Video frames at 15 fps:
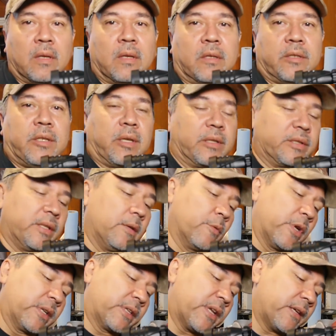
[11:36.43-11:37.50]
So you can see when
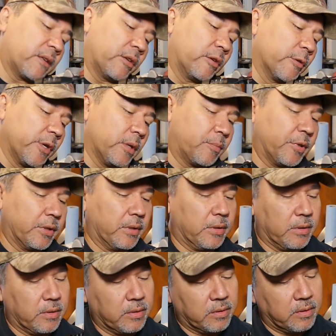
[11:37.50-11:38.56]
I take a grip,
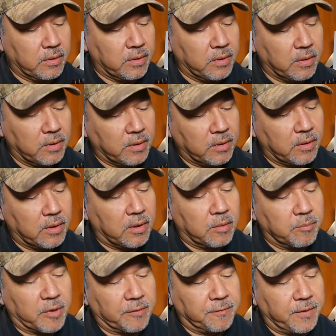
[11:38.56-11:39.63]

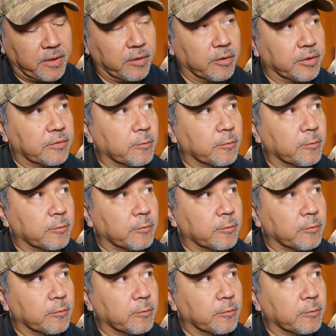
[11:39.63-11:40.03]
my finger is